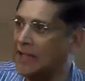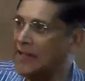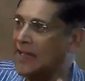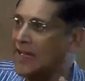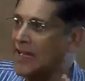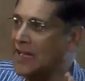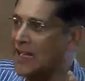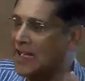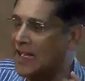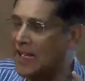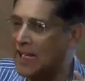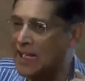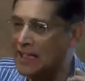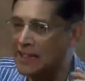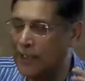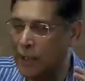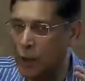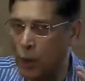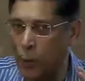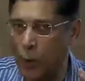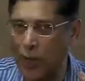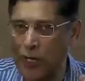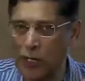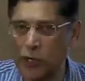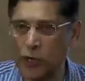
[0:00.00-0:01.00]
I think the
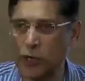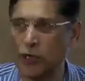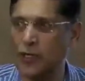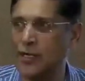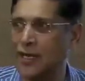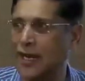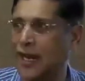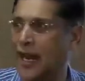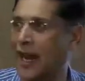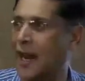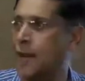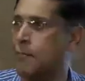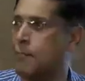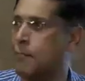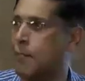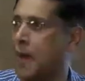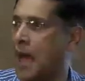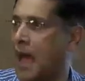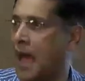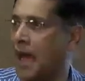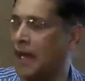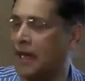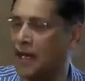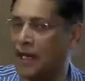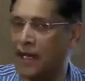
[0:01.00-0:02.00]
question came
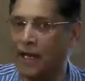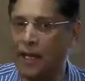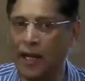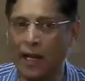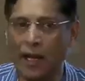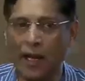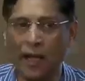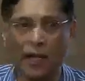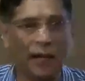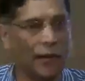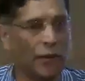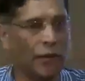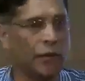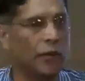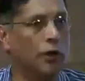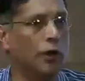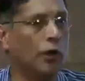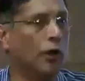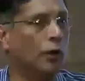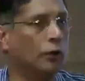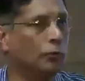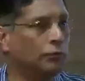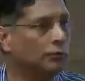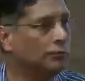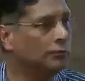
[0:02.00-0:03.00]
back, you
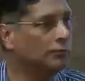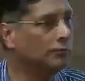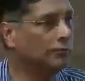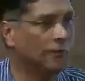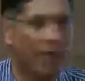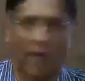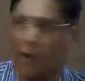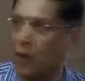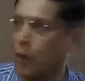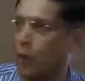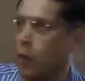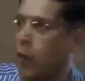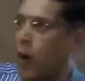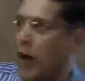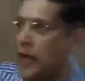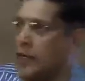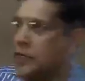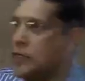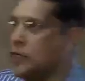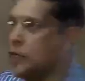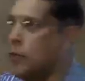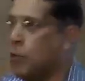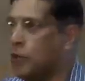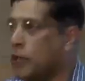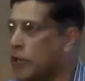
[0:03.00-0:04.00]
know, why
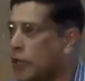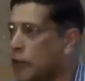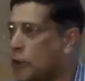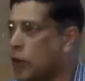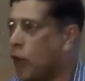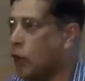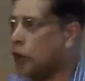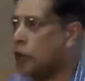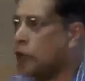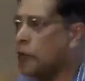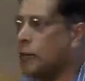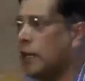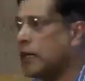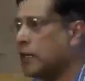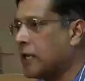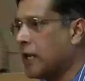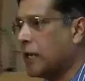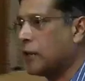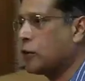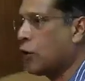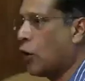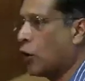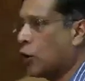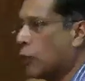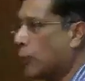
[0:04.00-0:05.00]
do you only document
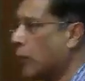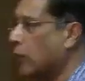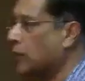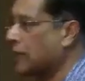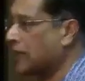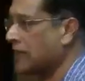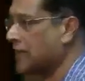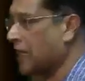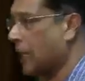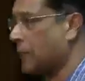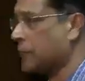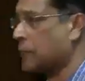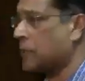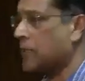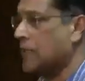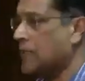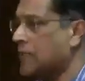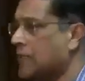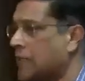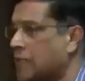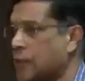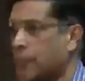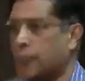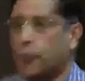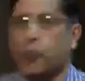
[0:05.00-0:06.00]
and talk about the
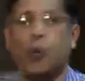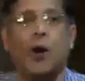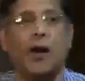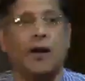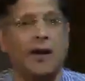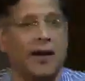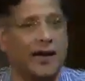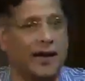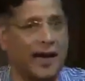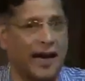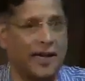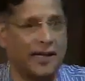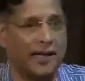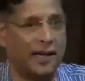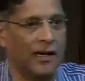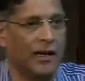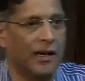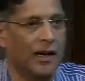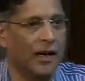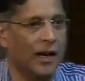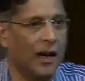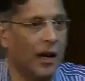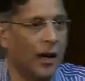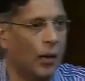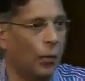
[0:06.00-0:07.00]
subsidies that the poor are getting?
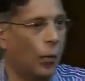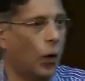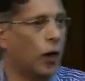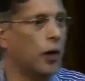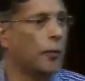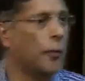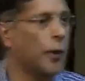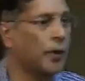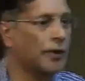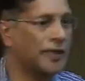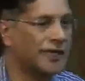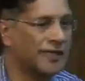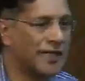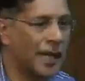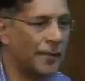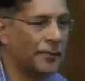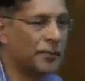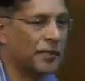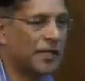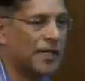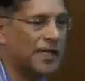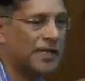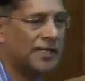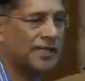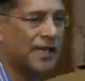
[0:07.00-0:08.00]
What about the
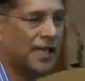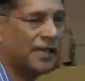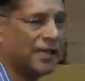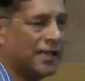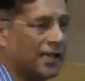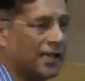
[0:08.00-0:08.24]
subsidies